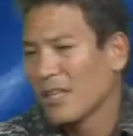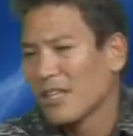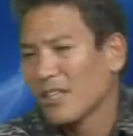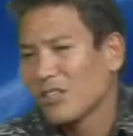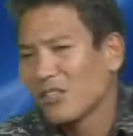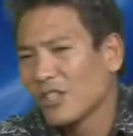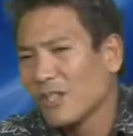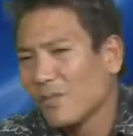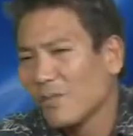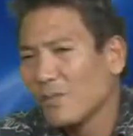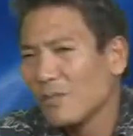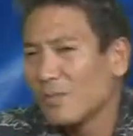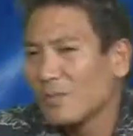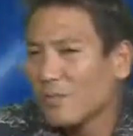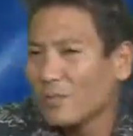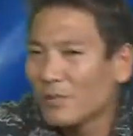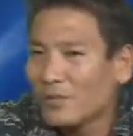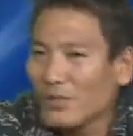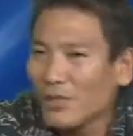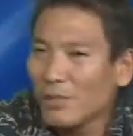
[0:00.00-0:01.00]

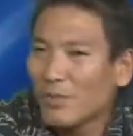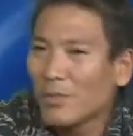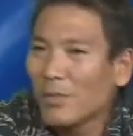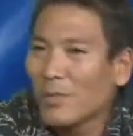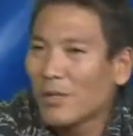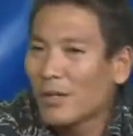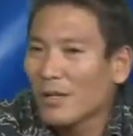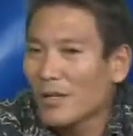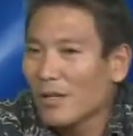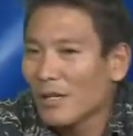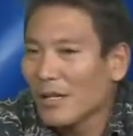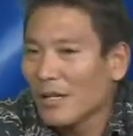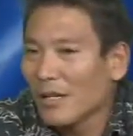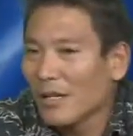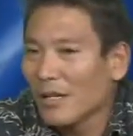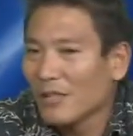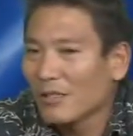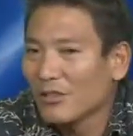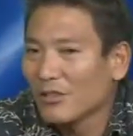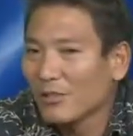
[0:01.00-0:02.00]
some
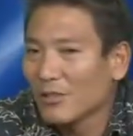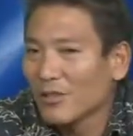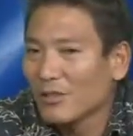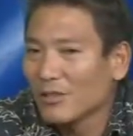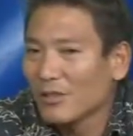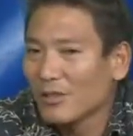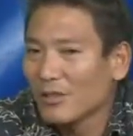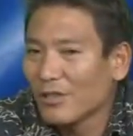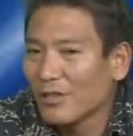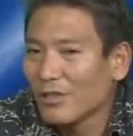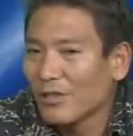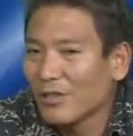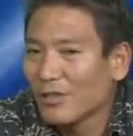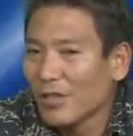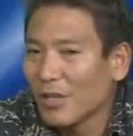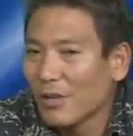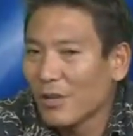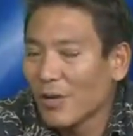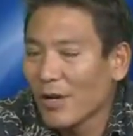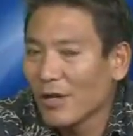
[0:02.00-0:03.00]
traditional
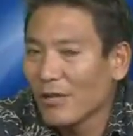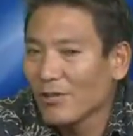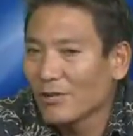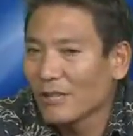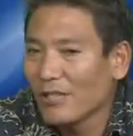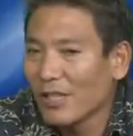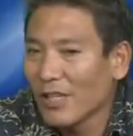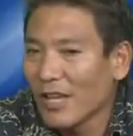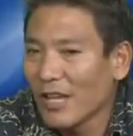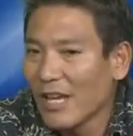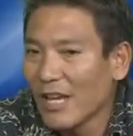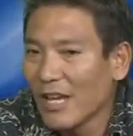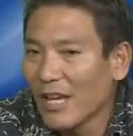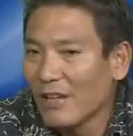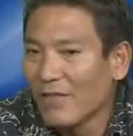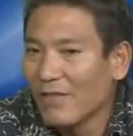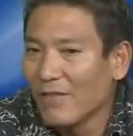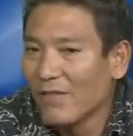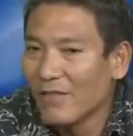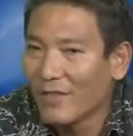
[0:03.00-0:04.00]
accelerators, they
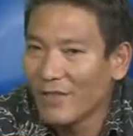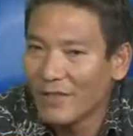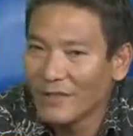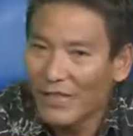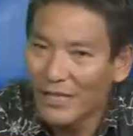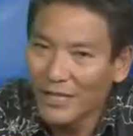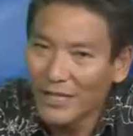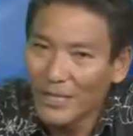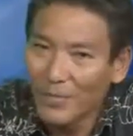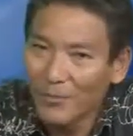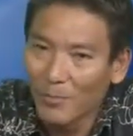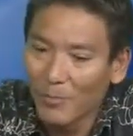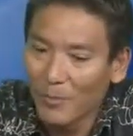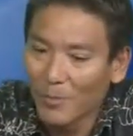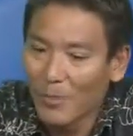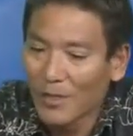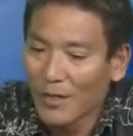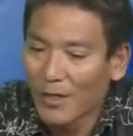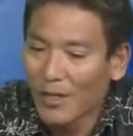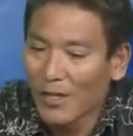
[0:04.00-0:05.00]
have
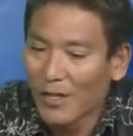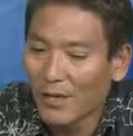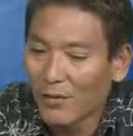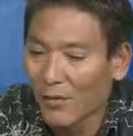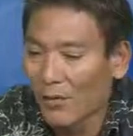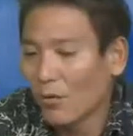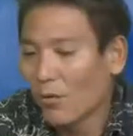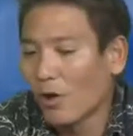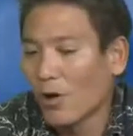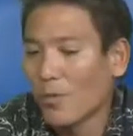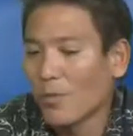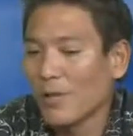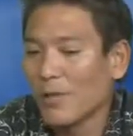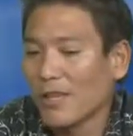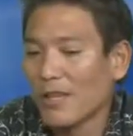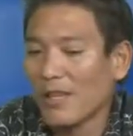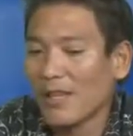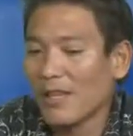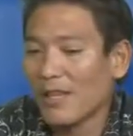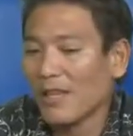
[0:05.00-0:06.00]
a
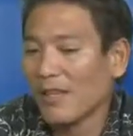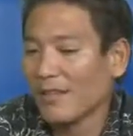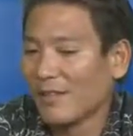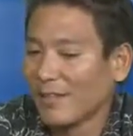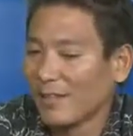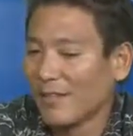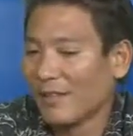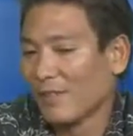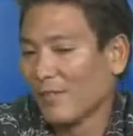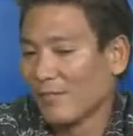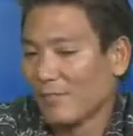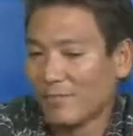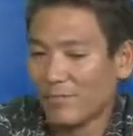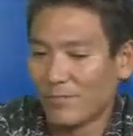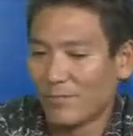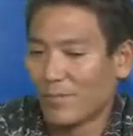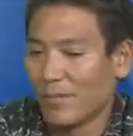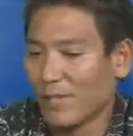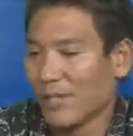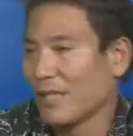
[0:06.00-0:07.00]
requirement that they kind of
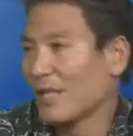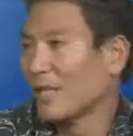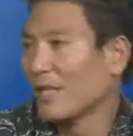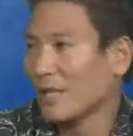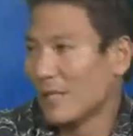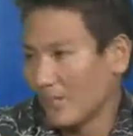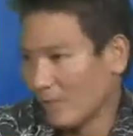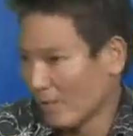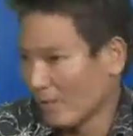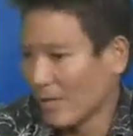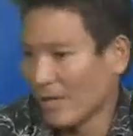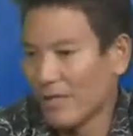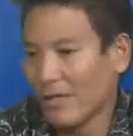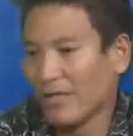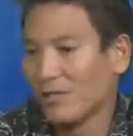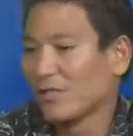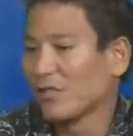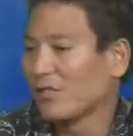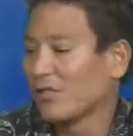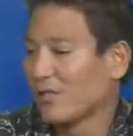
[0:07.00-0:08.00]
be in a
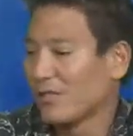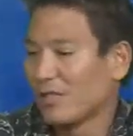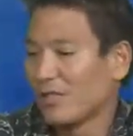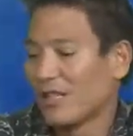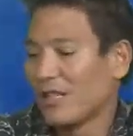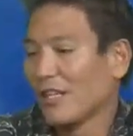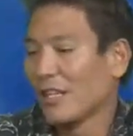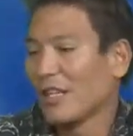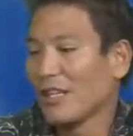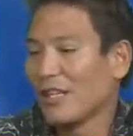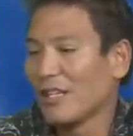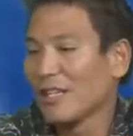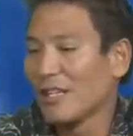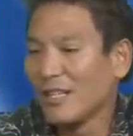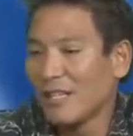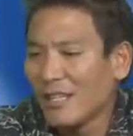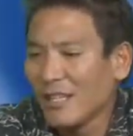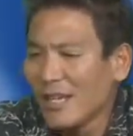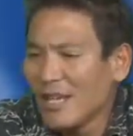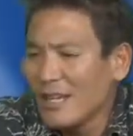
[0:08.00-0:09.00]
place, and
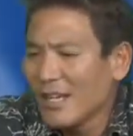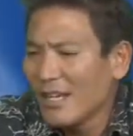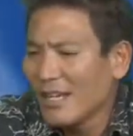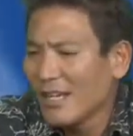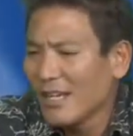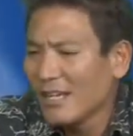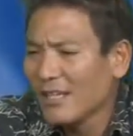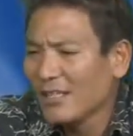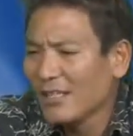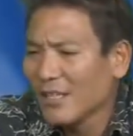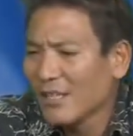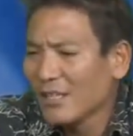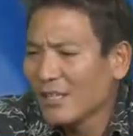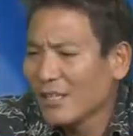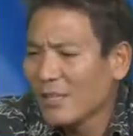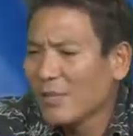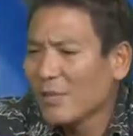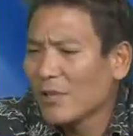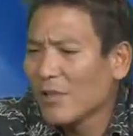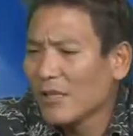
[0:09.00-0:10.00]

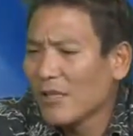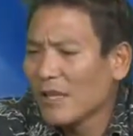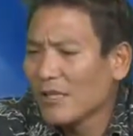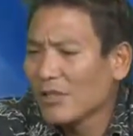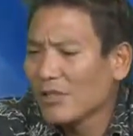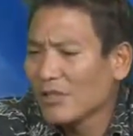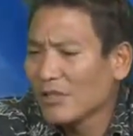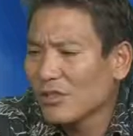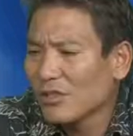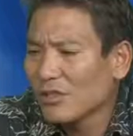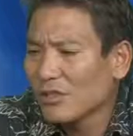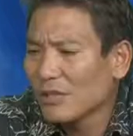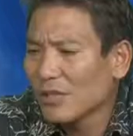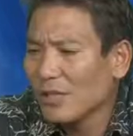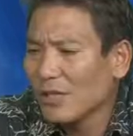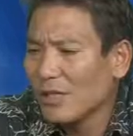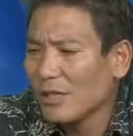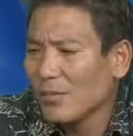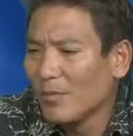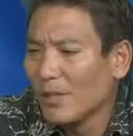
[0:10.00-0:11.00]
typically that's
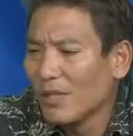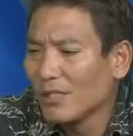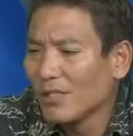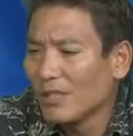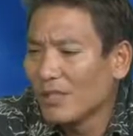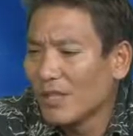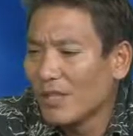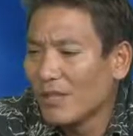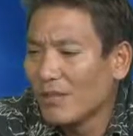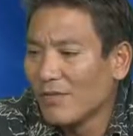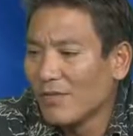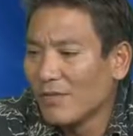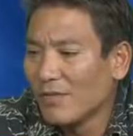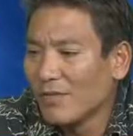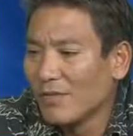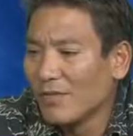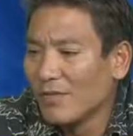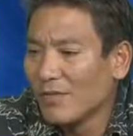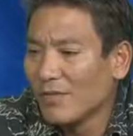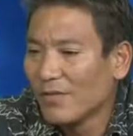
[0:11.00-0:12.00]
based off
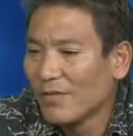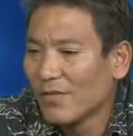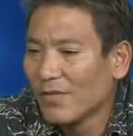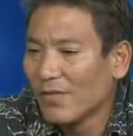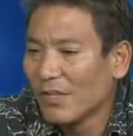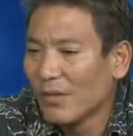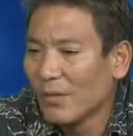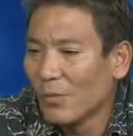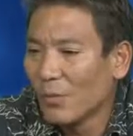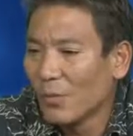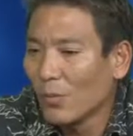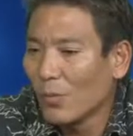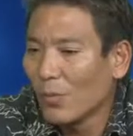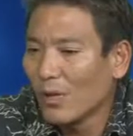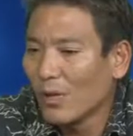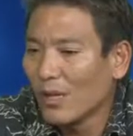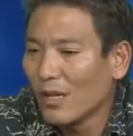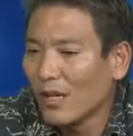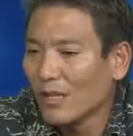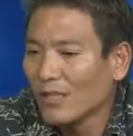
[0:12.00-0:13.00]
of
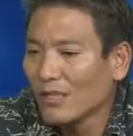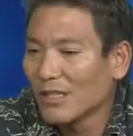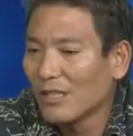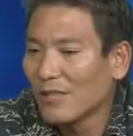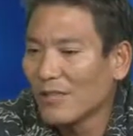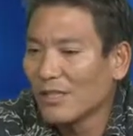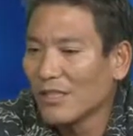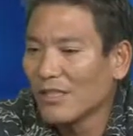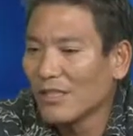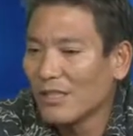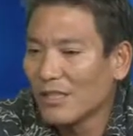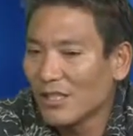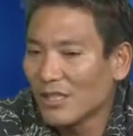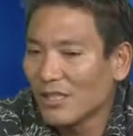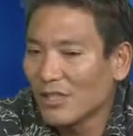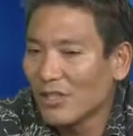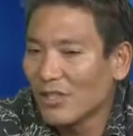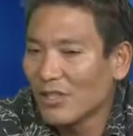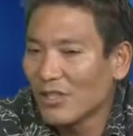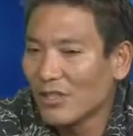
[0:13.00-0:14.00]
activities
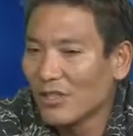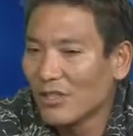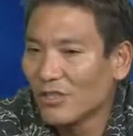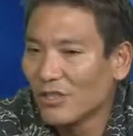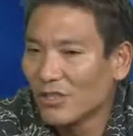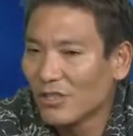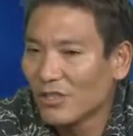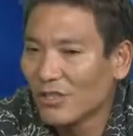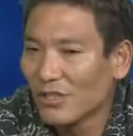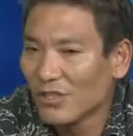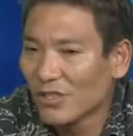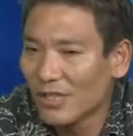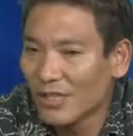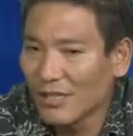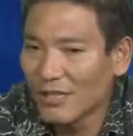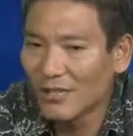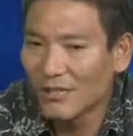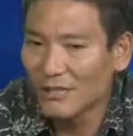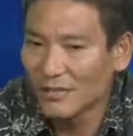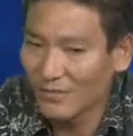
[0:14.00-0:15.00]
that you can just
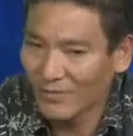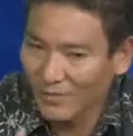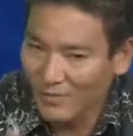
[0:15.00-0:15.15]
kind of